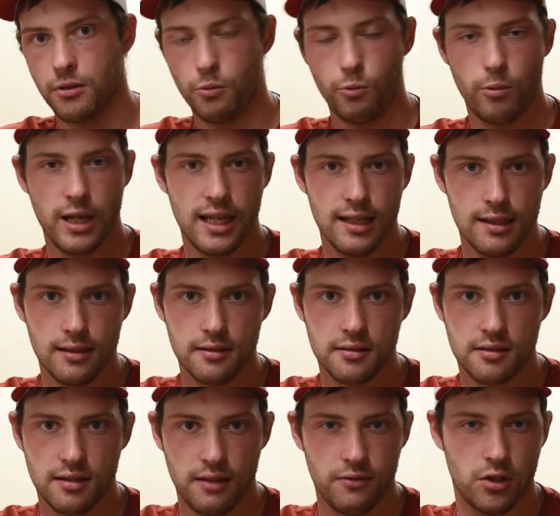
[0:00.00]
the
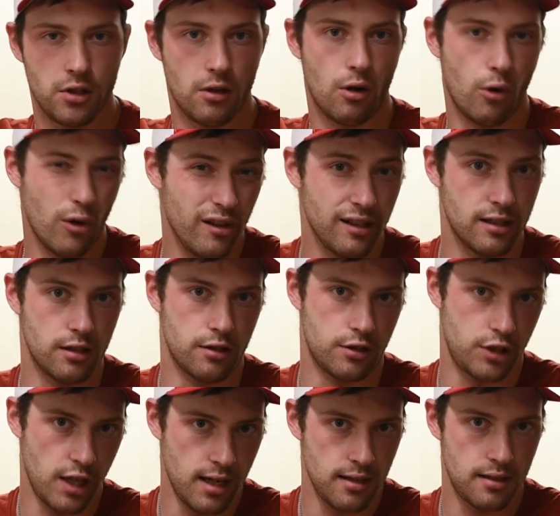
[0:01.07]
wheels, even the oil in the
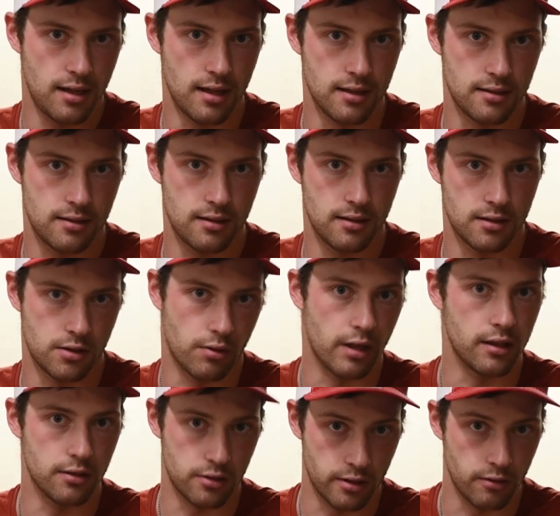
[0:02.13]
chain case is
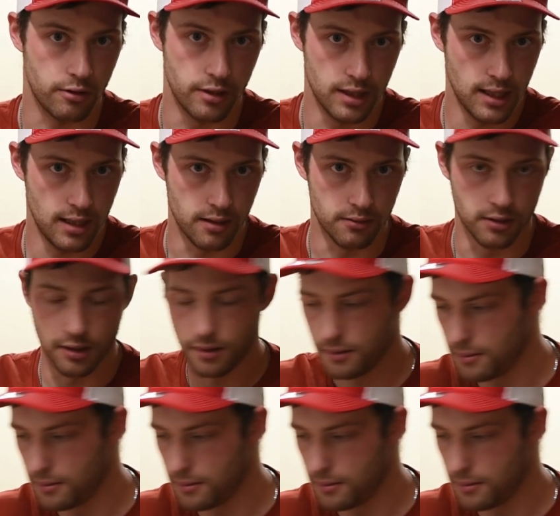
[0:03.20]
trying to slow you down.